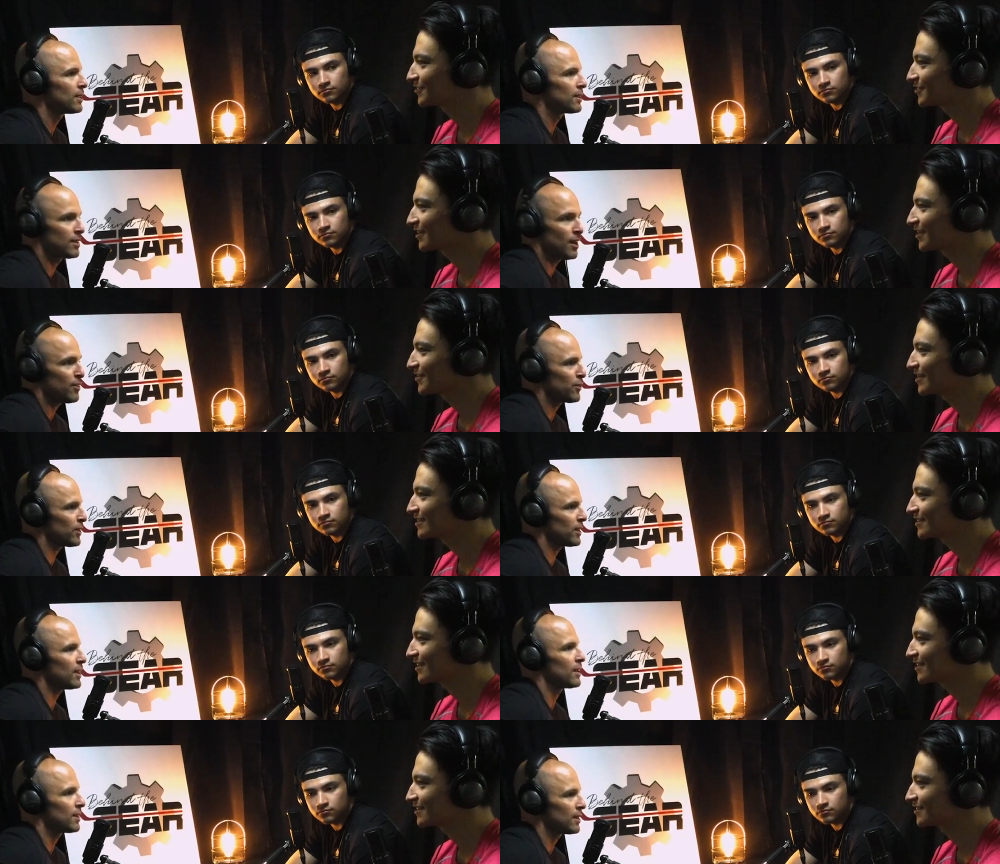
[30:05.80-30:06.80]
Speaker 1: year old.
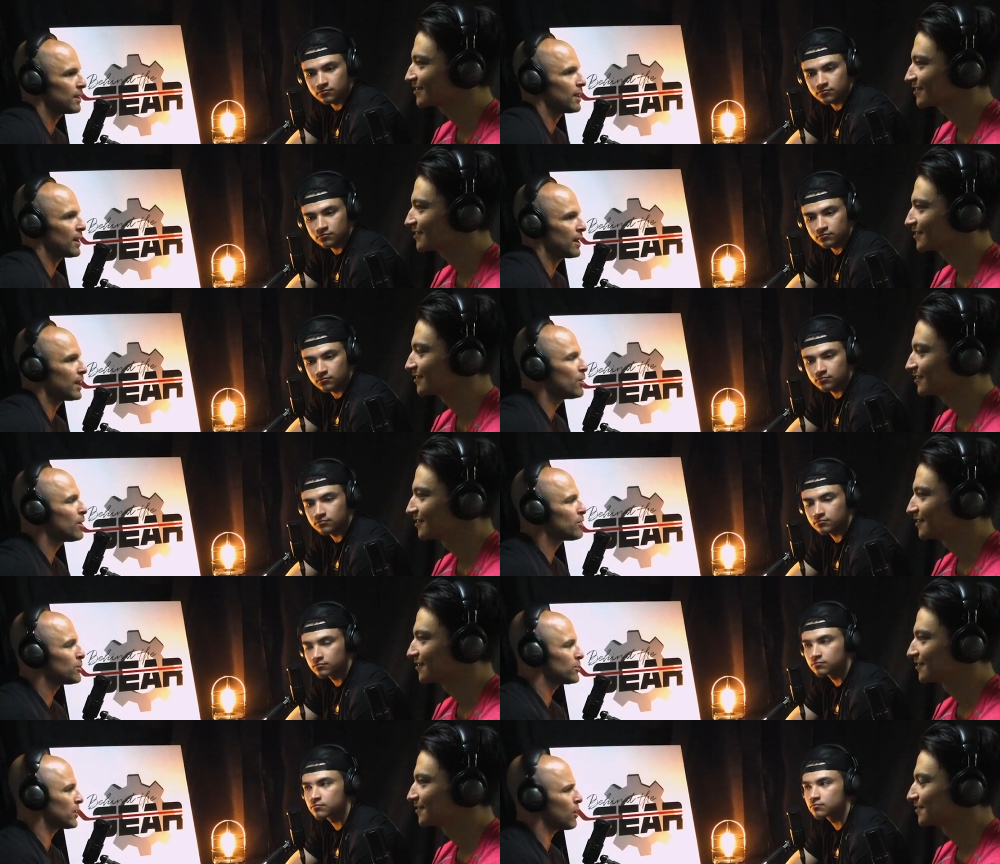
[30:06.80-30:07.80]
Definitely. Anyways,
Speaker 2: yeah. Yeah. And I know
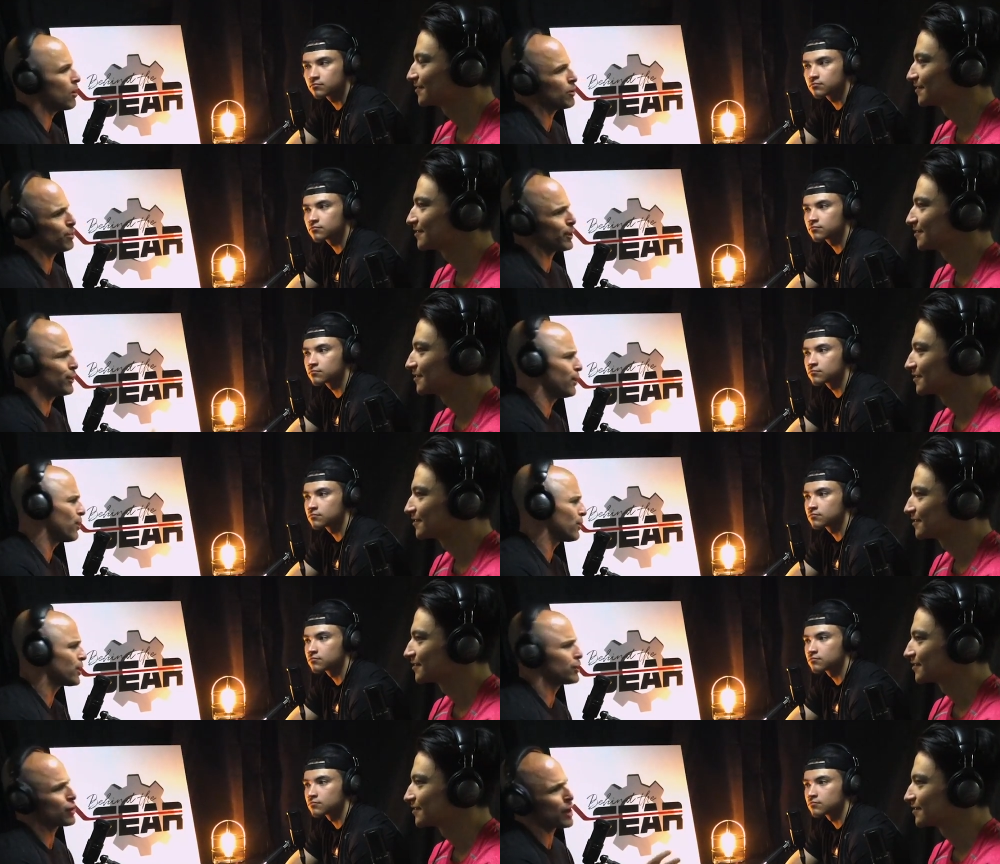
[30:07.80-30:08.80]
everyone's like, oh, you played in the
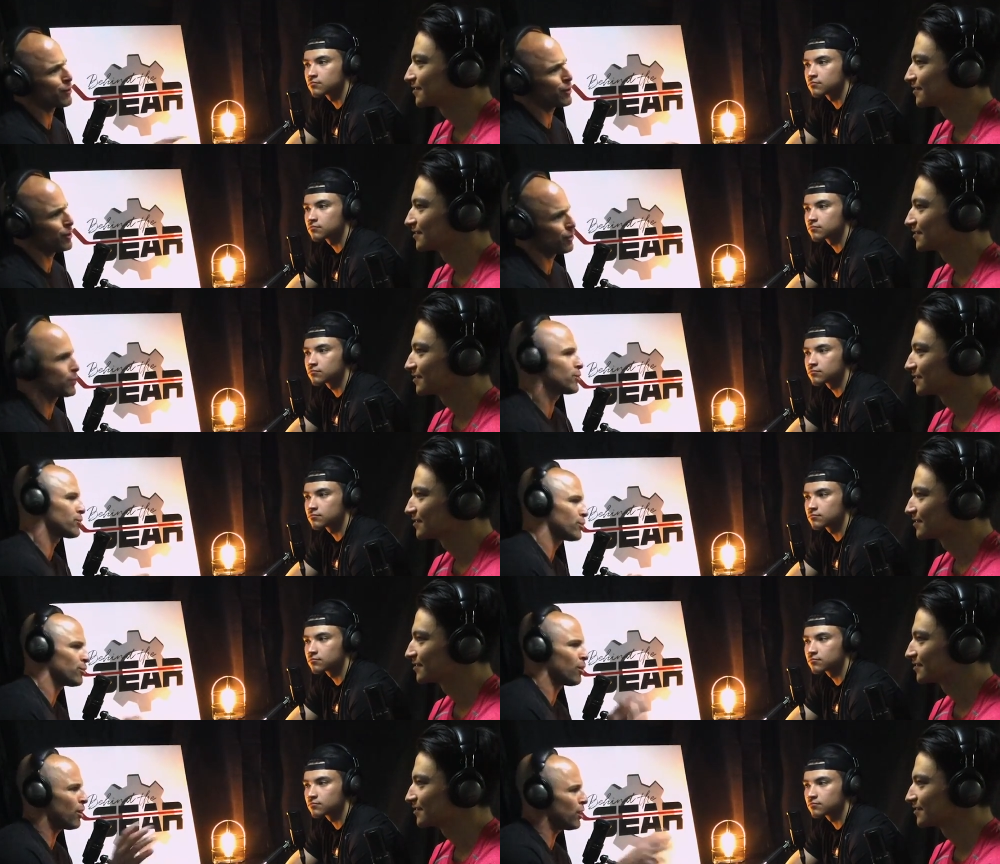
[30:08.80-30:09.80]
O, you got drafted you
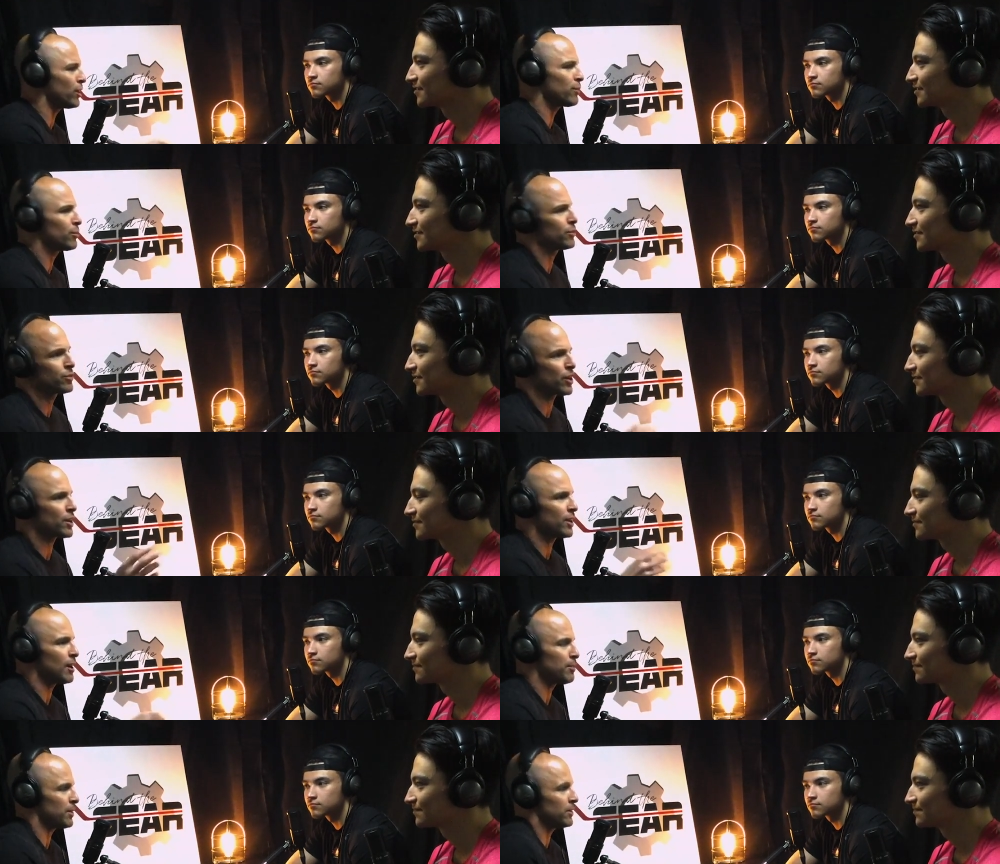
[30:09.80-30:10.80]
first overall, like
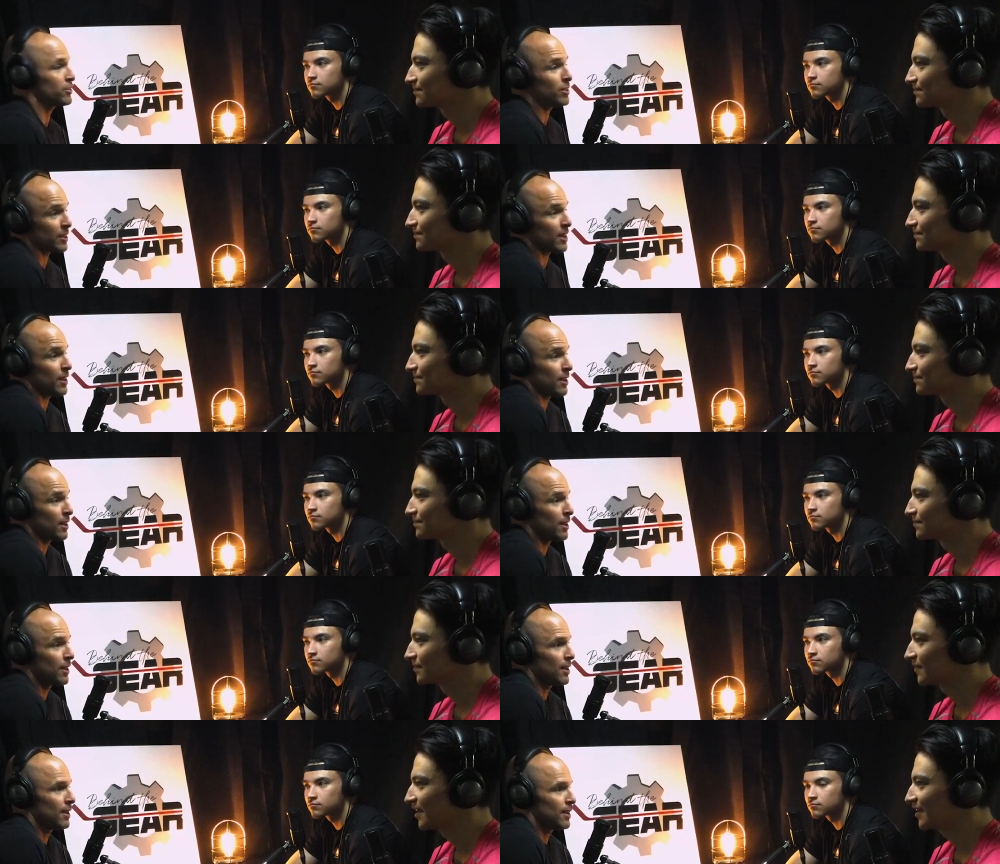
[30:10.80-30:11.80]
suck it up, but you're still a
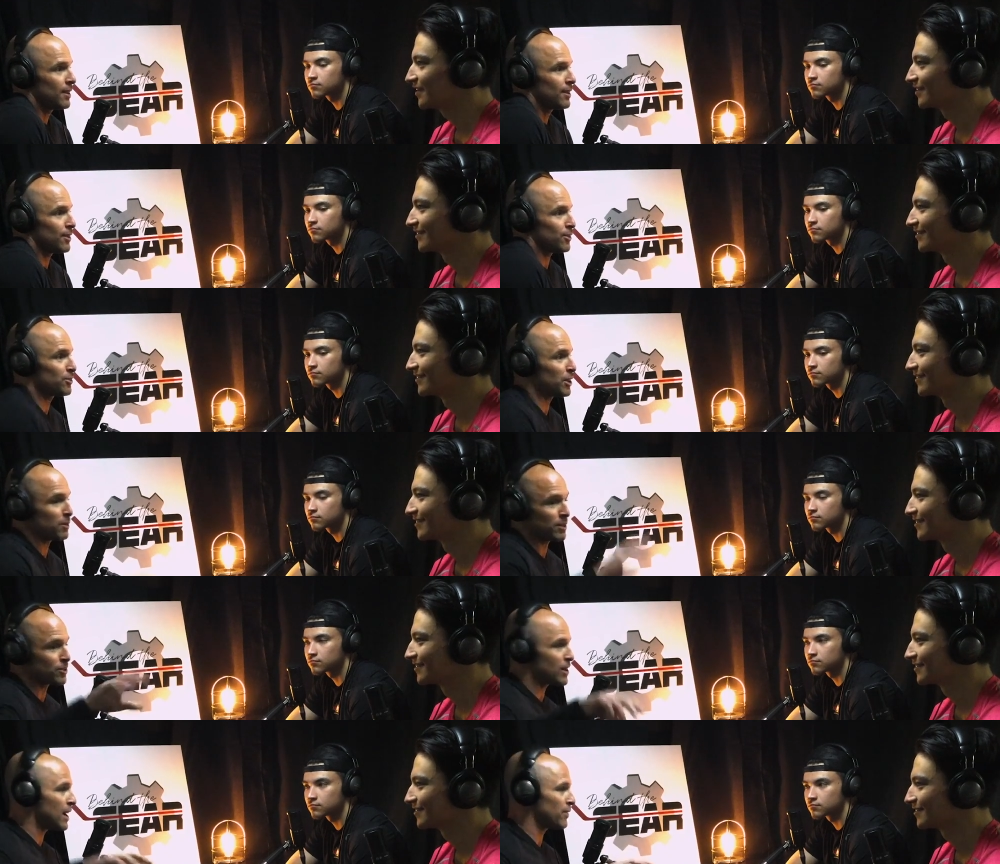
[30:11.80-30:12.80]
kid. Yeah. You know, take
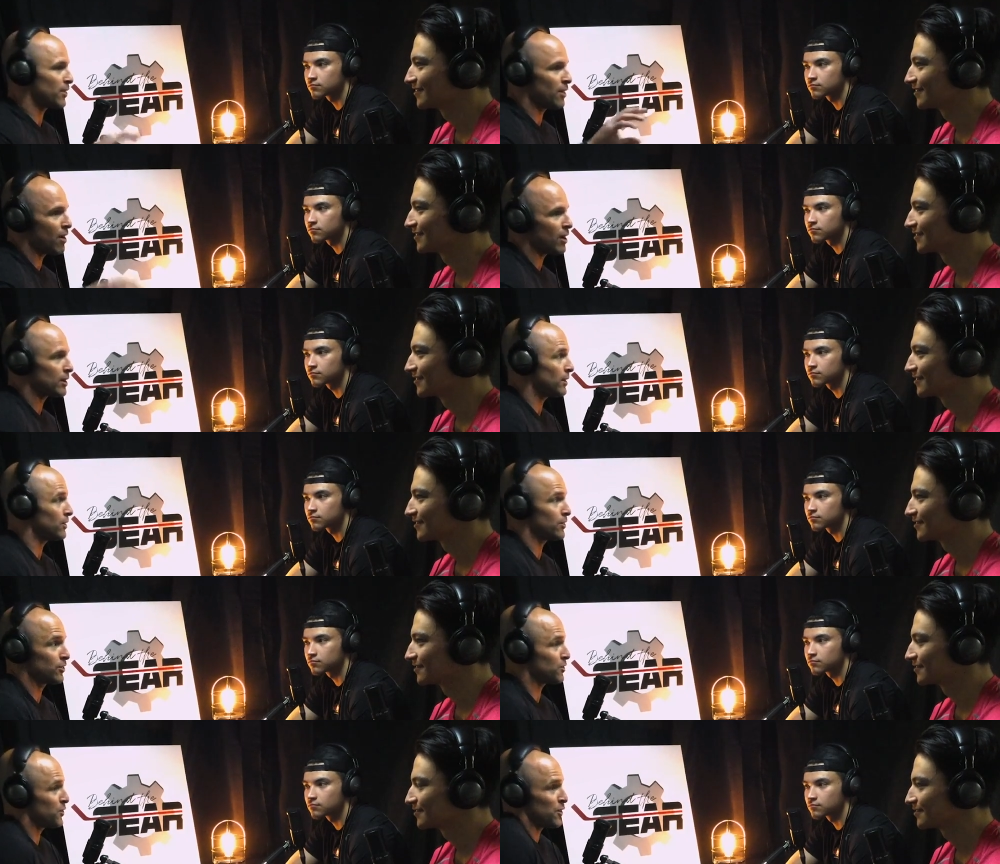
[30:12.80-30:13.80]
away the draft and the hockey,
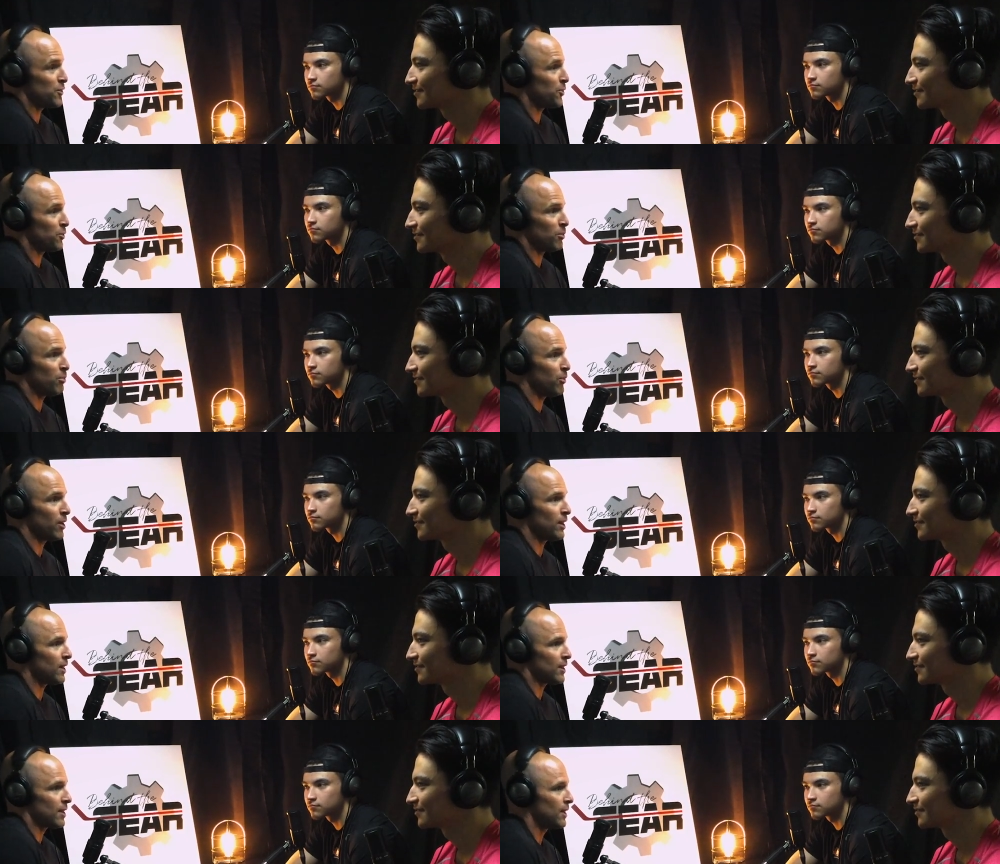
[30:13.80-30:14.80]
you're just a 15 year old
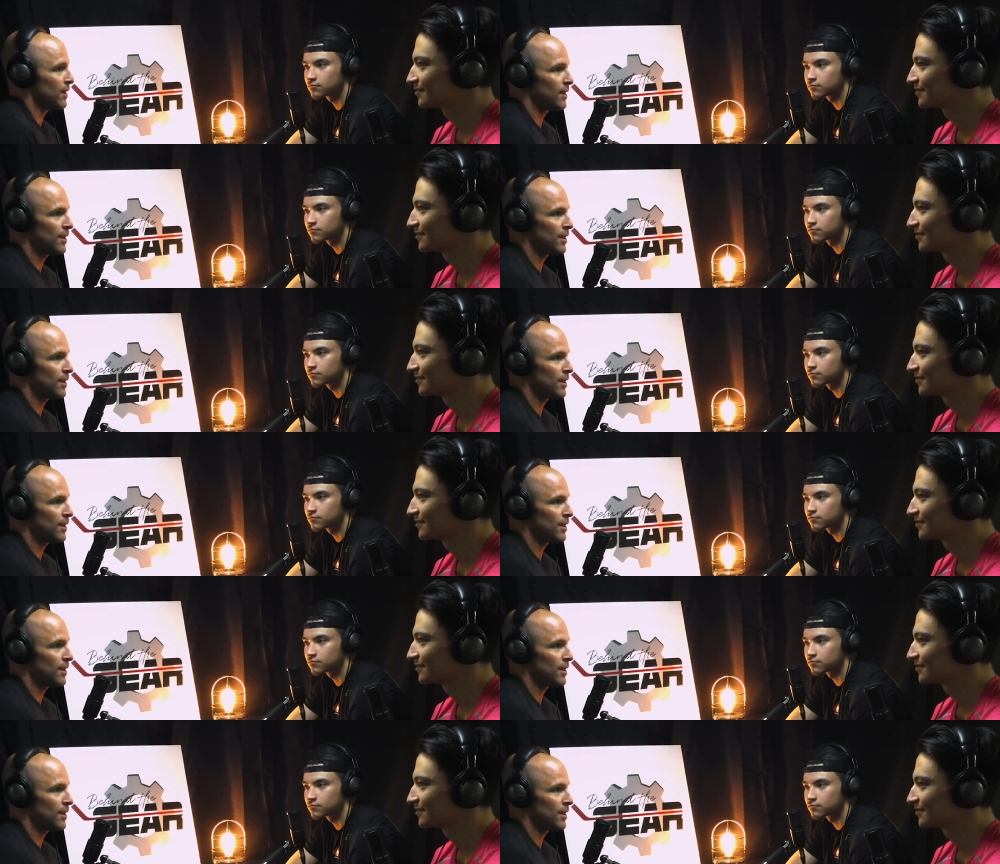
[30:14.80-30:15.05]
boy. Like